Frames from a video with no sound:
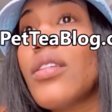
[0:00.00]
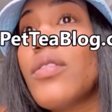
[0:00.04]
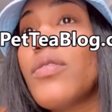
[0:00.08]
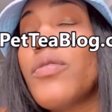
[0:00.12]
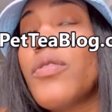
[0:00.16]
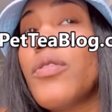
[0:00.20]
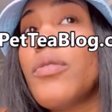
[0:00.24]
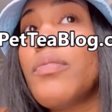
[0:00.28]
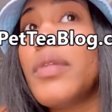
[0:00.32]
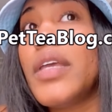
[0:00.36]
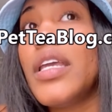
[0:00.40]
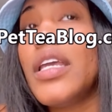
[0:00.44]

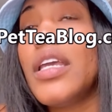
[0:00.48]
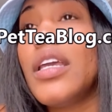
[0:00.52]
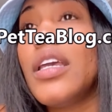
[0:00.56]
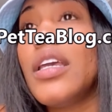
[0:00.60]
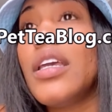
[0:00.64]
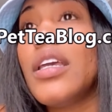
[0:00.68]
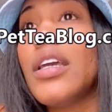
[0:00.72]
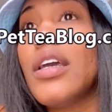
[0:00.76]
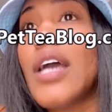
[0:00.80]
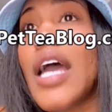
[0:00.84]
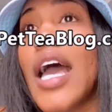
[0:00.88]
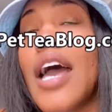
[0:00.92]
for
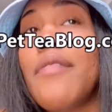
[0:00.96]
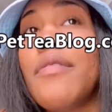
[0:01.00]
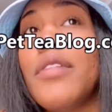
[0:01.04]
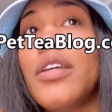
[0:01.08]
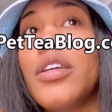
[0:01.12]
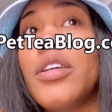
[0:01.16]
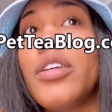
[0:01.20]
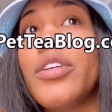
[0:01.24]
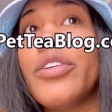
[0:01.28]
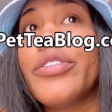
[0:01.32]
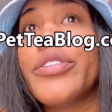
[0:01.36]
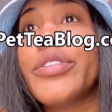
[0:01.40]
being
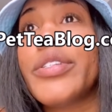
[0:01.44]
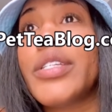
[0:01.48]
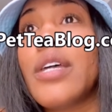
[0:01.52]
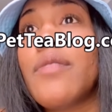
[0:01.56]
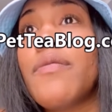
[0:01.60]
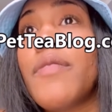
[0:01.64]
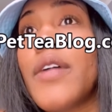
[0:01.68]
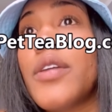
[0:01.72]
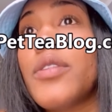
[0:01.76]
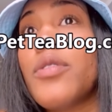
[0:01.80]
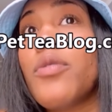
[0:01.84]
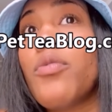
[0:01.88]
having your
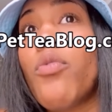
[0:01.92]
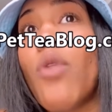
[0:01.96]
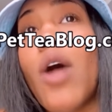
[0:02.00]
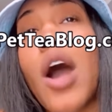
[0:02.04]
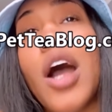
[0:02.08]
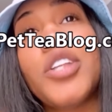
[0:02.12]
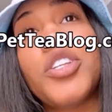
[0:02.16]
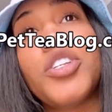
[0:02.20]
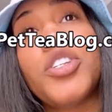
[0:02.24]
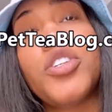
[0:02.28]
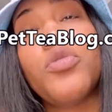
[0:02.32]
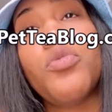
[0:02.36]
stepfather
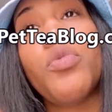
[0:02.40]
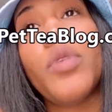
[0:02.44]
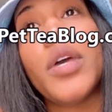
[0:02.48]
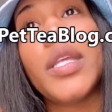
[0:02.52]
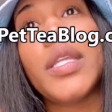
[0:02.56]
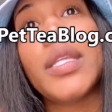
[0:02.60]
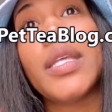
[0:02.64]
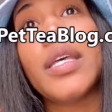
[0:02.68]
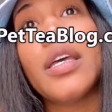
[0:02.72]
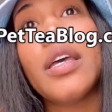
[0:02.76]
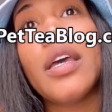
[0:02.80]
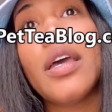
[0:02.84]
watch you
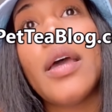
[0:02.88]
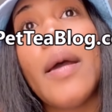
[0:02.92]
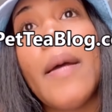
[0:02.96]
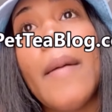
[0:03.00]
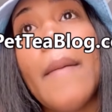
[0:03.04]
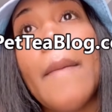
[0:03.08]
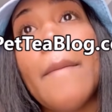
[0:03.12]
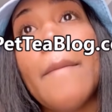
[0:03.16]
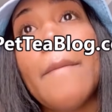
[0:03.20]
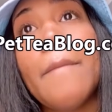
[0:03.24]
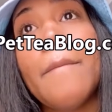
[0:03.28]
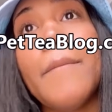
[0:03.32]
with
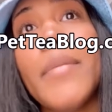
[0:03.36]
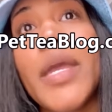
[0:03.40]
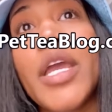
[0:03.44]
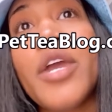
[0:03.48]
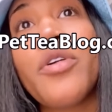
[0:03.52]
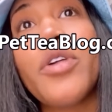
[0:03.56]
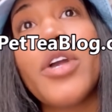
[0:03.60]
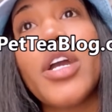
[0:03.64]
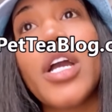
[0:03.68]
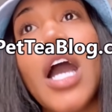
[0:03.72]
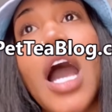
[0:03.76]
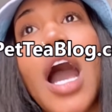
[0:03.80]

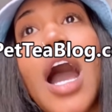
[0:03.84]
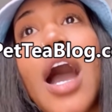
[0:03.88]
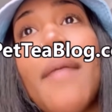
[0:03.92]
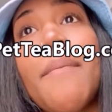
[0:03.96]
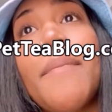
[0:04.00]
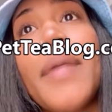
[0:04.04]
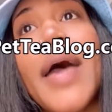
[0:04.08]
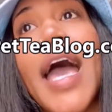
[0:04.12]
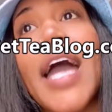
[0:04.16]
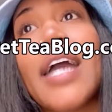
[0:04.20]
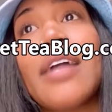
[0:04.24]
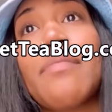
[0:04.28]
mirror
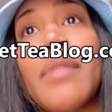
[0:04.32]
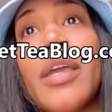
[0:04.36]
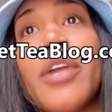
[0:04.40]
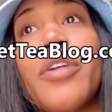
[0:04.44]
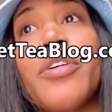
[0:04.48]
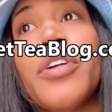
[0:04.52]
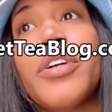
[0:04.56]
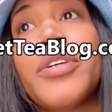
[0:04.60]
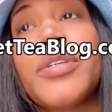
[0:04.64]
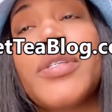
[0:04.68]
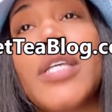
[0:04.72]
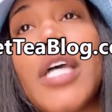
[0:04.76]
compact
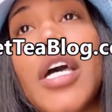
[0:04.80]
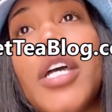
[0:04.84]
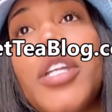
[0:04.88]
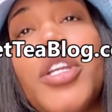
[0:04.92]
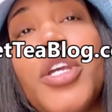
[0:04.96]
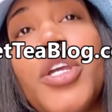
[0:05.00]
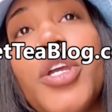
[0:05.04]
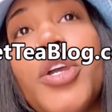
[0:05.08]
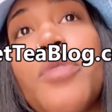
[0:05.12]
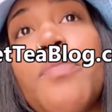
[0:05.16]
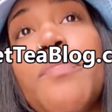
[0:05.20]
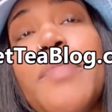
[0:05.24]
mirrors
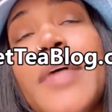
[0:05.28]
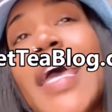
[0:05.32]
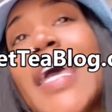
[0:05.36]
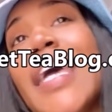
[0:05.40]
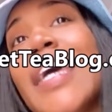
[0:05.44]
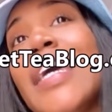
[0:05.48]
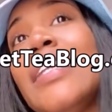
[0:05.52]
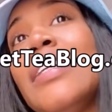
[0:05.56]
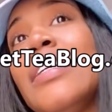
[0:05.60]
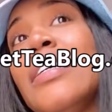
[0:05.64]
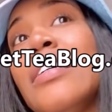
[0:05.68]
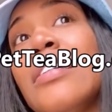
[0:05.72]
under your
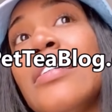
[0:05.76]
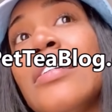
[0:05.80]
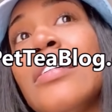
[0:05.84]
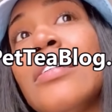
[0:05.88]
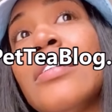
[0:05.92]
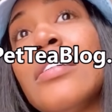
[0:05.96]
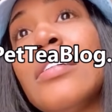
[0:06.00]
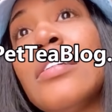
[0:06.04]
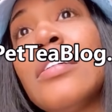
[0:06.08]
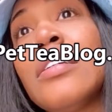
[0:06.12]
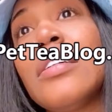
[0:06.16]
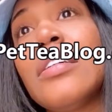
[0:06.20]
bed.
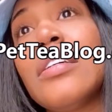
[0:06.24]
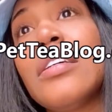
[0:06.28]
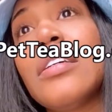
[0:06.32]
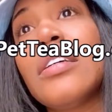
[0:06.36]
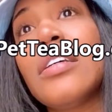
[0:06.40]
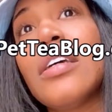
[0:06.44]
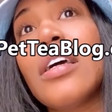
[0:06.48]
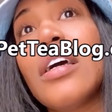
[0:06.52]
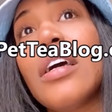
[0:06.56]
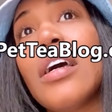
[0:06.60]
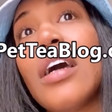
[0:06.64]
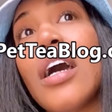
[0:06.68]

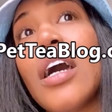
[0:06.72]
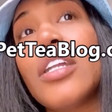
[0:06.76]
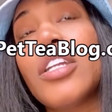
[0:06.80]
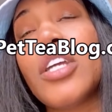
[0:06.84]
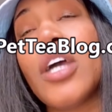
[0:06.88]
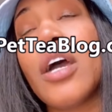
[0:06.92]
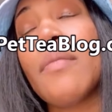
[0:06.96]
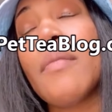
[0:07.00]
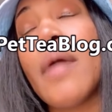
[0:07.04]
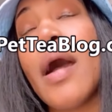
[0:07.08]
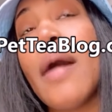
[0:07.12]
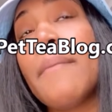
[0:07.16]

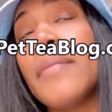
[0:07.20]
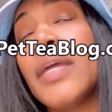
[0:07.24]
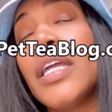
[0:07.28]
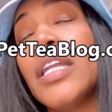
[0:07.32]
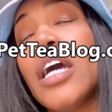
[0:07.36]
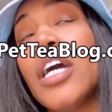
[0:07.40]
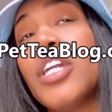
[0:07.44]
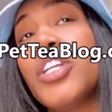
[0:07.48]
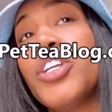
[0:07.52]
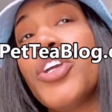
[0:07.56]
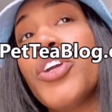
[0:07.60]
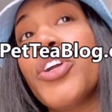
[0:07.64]
Under I mean
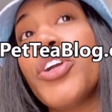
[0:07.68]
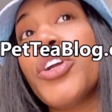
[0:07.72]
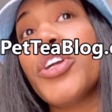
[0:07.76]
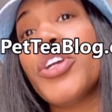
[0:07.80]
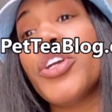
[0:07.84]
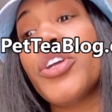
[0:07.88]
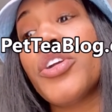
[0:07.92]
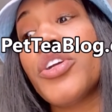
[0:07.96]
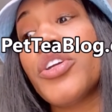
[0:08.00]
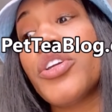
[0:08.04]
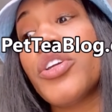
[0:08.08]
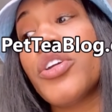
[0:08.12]
under your
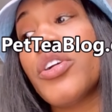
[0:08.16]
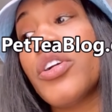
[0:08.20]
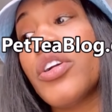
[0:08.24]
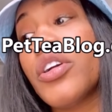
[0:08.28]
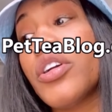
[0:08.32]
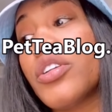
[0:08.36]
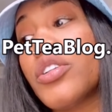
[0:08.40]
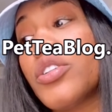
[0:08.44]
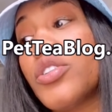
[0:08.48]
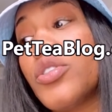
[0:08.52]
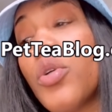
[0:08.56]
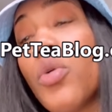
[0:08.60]
your
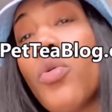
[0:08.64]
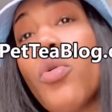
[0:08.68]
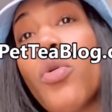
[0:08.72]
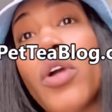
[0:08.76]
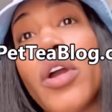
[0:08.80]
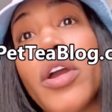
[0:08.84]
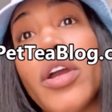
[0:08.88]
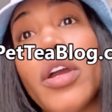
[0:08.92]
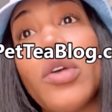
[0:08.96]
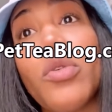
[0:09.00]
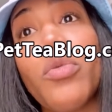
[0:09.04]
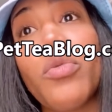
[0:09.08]
your
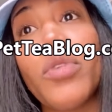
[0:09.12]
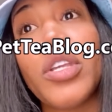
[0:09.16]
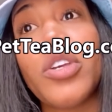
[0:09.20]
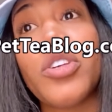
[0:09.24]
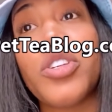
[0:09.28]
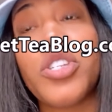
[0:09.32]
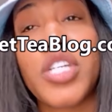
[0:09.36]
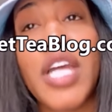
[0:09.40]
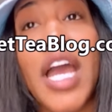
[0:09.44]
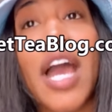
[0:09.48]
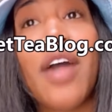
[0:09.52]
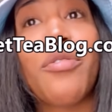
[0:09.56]
door when
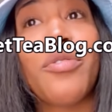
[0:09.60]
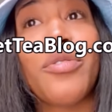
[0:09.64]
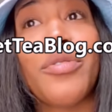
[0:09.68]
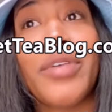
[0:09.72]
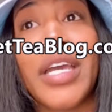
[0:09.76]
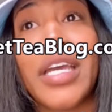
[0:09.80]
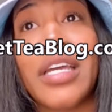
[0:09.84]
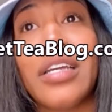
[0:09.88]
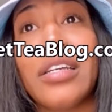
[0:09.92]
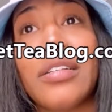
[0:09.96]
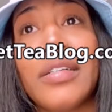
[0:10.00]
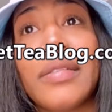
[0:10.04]
you're
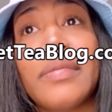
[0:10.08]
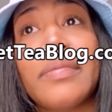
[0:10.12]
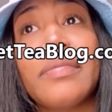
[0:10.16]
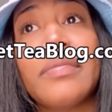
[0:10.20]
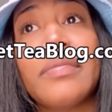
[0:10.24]
showering.